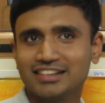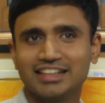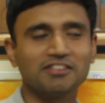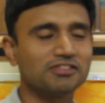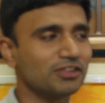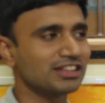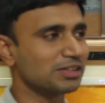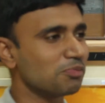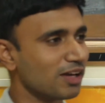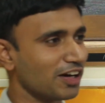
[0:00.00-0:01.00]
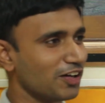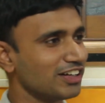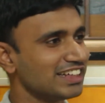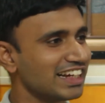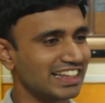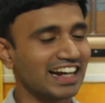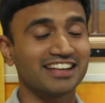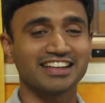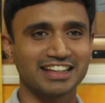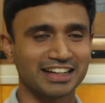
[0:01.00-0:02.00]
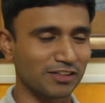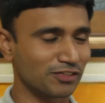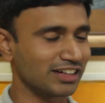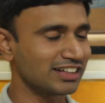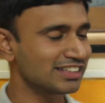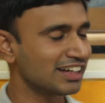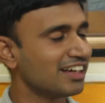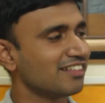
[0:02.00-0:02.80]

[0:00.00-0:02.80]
Then we found a simple analogy, and that really works.